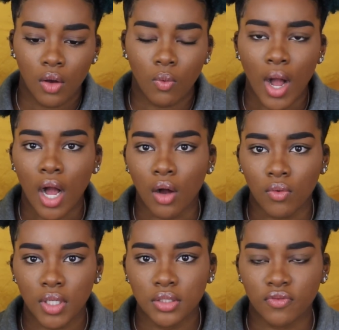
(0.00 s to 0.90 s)
wow,
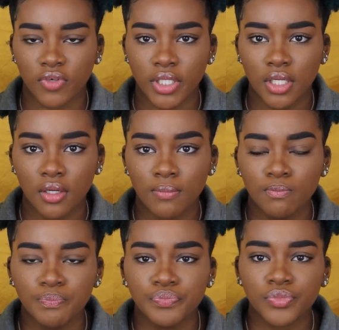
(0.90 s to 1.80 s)
what the freak?
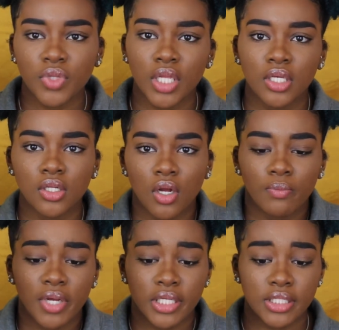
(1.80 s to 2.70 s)
You
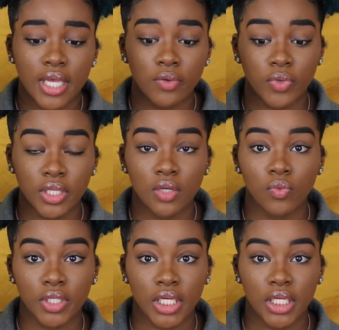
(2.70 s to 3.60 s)
know, because they really
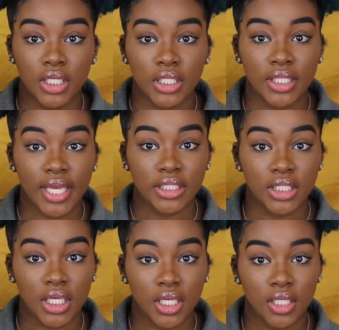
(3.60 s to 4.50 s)
went in and they
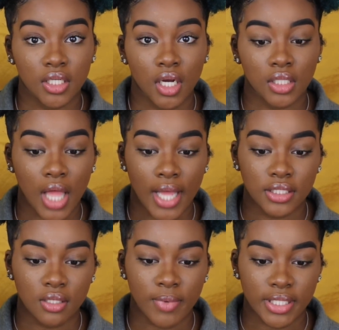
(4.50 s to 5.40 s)
did a
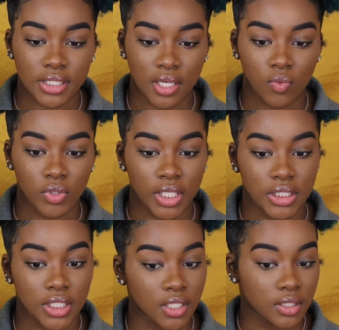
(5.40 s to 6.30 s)
lot to my skin. Well,
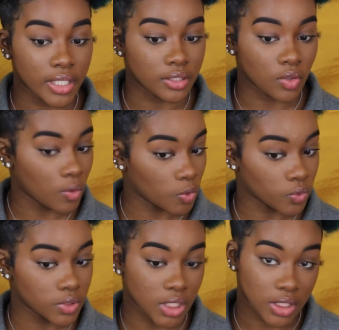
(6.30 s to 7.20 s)
they did their normal
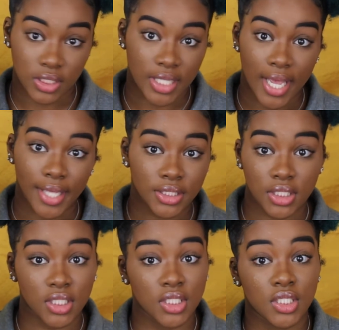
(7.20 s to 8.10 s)
routines that
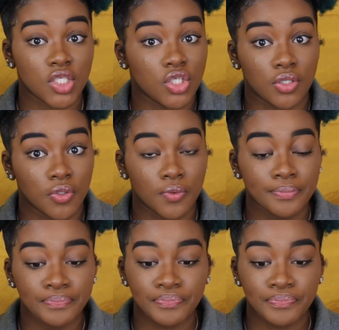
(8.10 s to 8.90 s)
estheticians do.